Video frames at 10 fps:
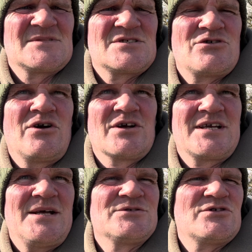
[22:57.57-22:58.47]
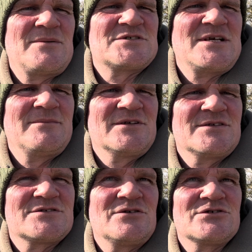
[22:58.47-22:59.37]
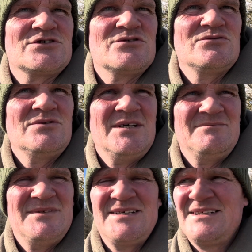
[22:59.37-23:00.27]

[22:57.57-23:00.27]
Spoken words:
Try and conjure up something that's not too